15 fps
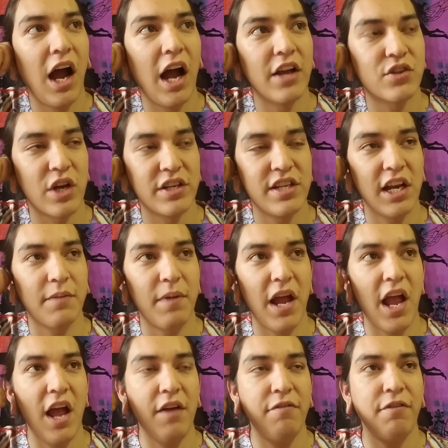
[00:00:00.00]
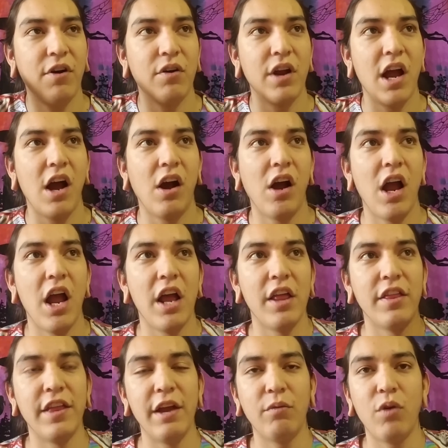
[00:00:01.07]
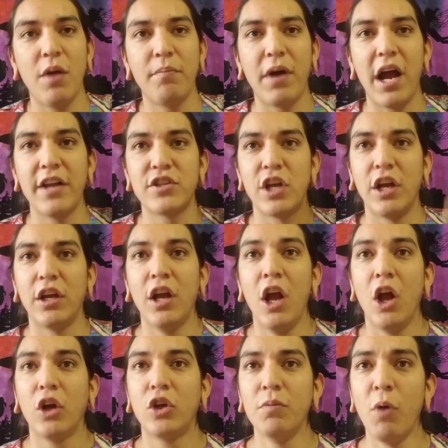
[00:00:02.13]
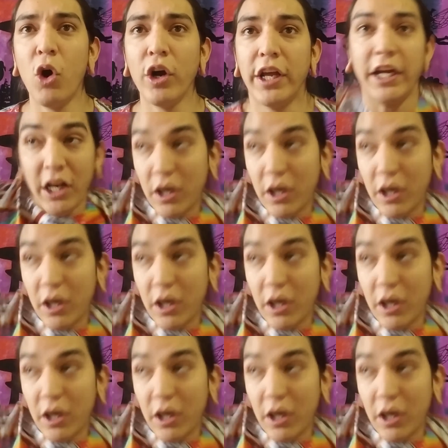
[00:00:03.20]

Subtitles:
take my headphone out. They run by and say, good morning.